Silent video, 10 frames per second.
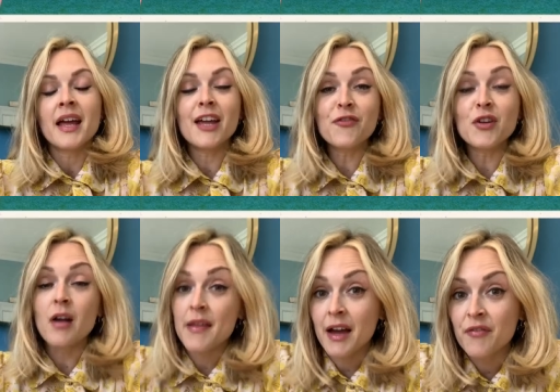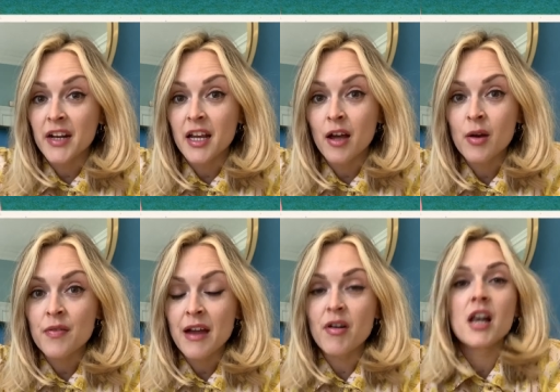if you like that video,
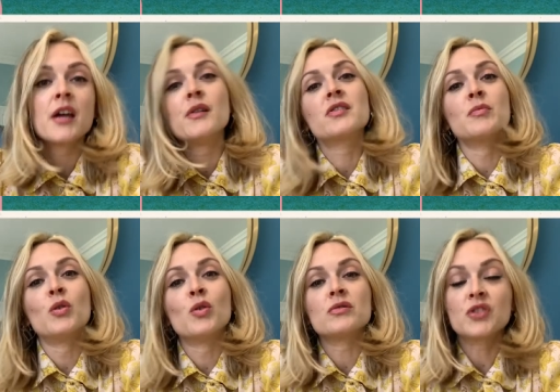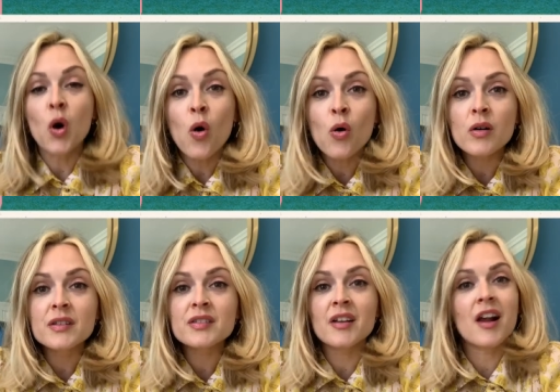there are loads more
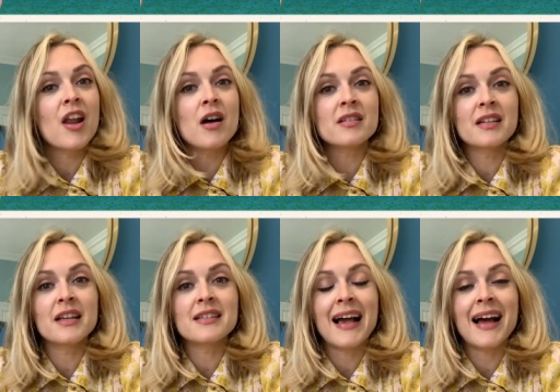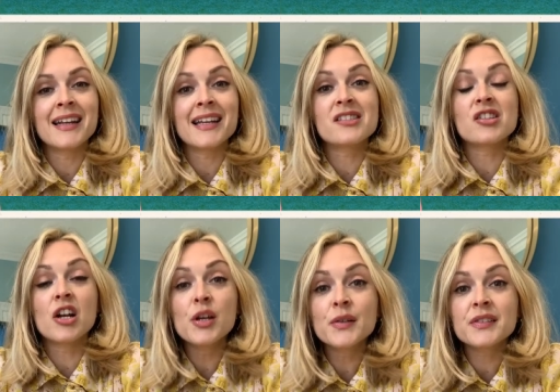talks, classes, and
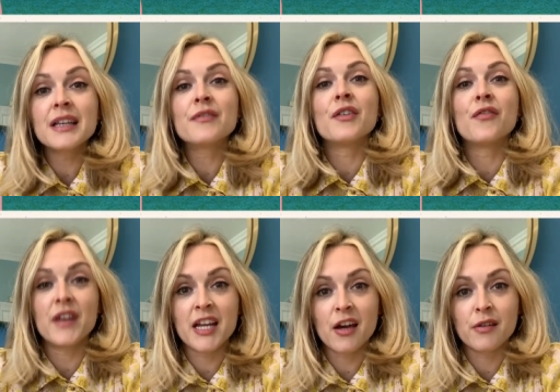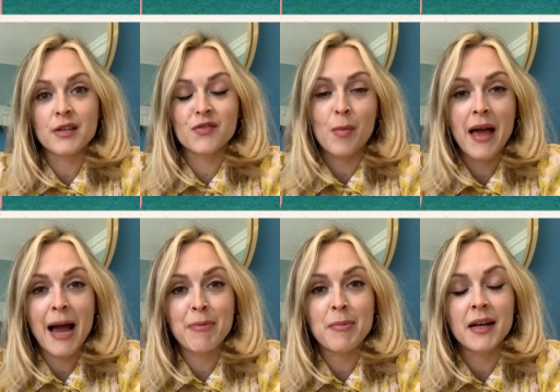exclusive videos from the
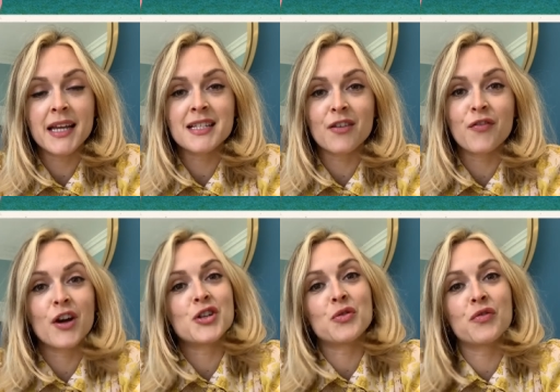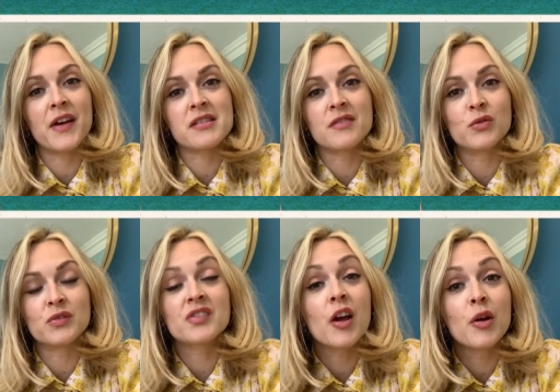Happy Place Virtual Festival.
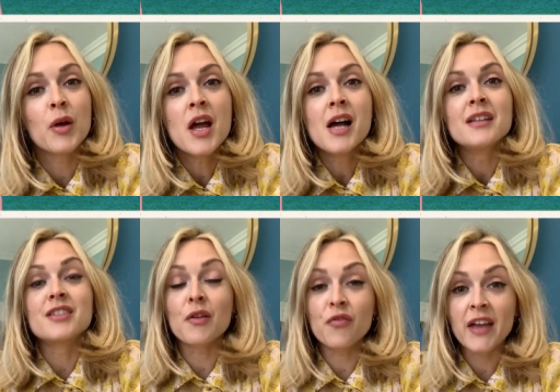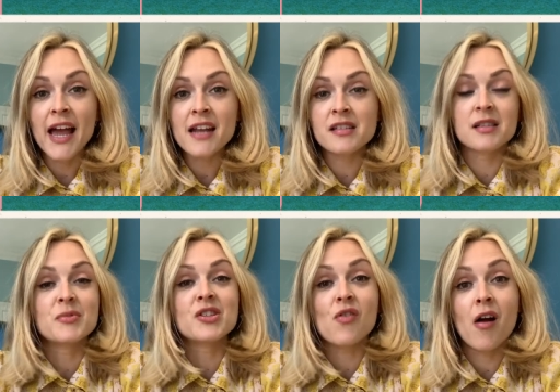So don't forget to
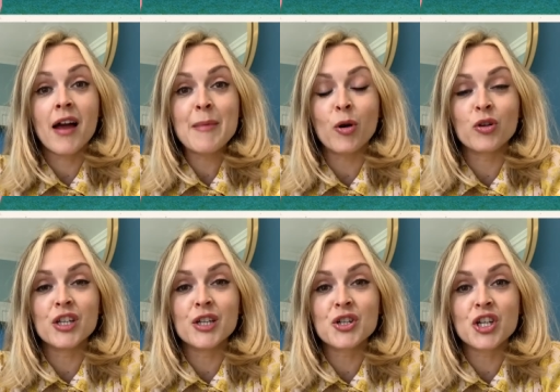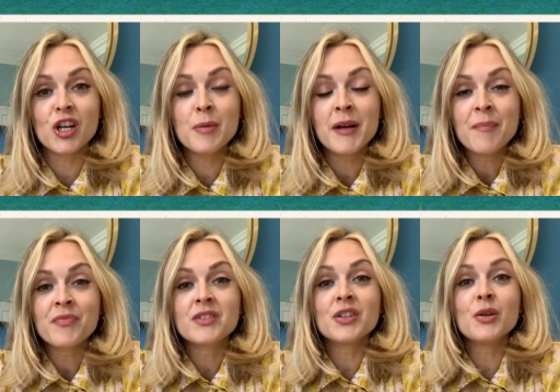subscribe on YouTube
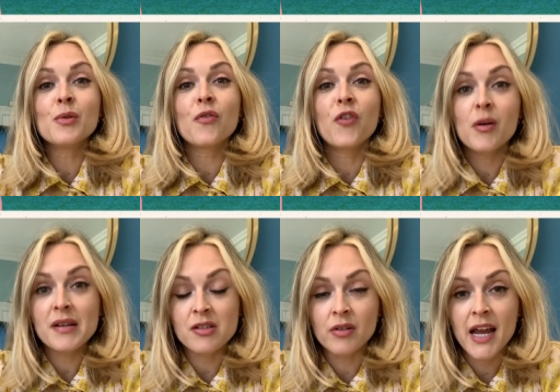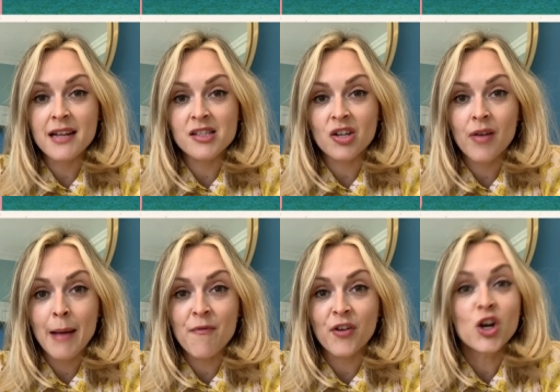do follow us on
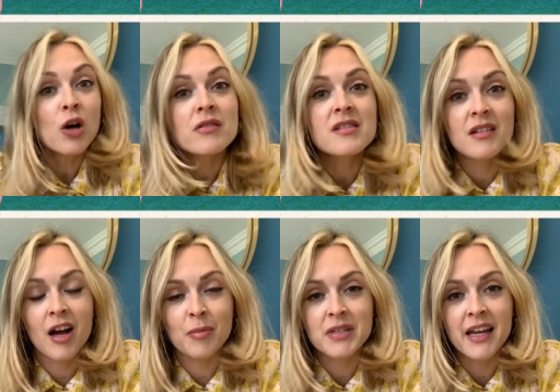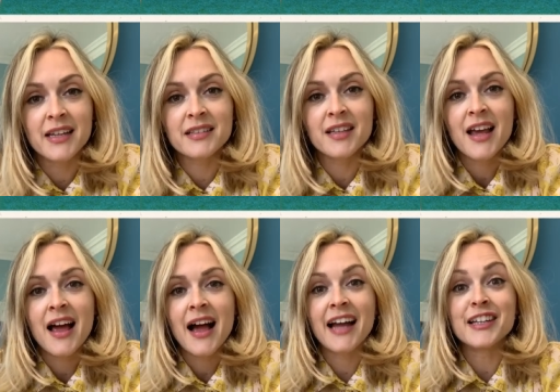Instagram for constant updates
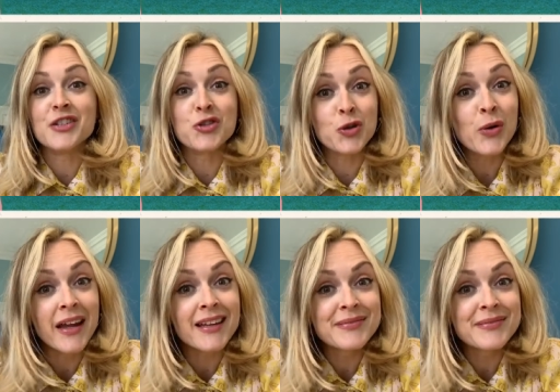and enjoy.